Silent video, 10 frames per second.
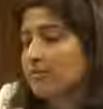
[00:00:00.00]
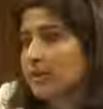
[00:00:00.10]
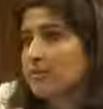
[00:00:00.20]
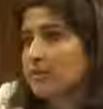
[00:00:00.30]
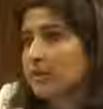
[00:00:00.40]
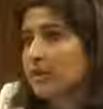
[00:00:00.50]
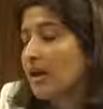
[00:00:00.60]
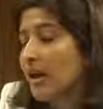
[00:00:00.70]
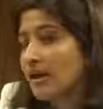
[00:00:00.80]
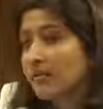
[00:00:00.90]

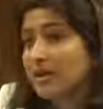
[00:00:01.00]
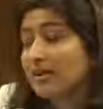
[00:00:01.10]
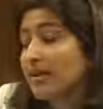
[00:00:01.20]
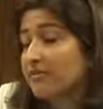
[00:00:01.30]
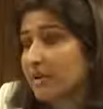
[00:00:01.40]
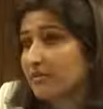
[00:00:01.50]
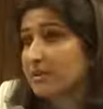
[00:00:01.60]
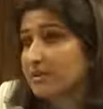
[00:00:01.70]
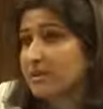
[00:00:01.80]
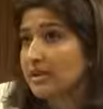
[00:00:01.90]
I might have
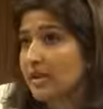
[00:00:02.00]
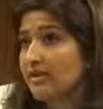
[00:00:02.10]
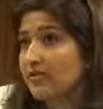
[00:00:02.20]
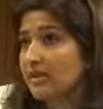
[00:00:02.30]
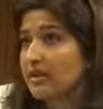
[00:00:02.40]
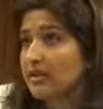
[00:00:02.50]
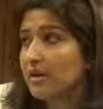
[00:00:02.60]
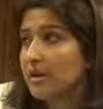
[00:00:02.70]
never seen Jaffa,